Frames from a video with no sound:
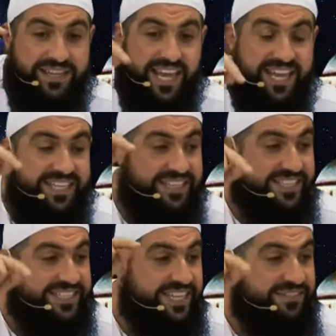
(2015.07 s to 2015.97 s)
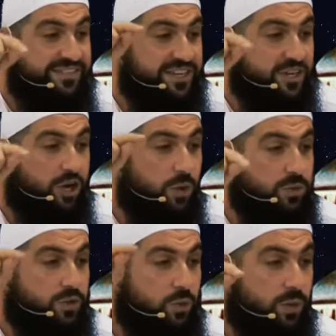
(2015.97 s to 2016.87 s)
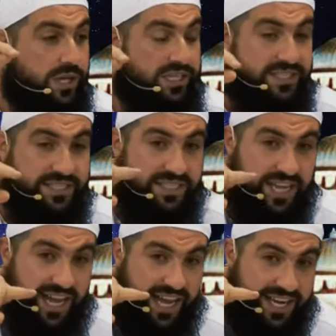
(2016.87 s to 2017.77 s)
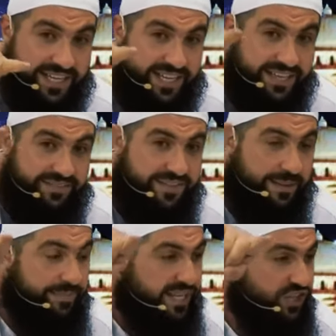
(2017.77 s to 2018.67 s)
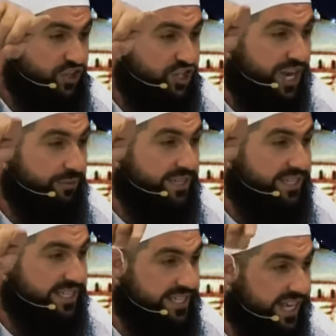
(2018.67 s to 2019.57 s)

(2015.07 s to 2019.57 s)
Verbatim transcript: take the seven gold coins and give them in charity